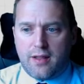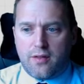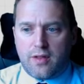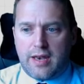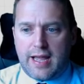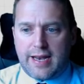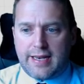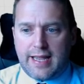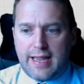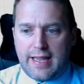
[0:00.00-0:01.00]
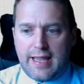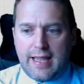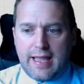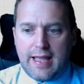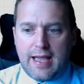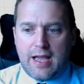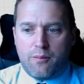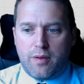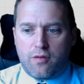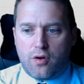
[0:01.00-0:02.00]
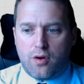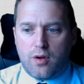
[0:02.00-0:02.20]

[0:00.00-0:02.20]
the NAND gate here, and we've got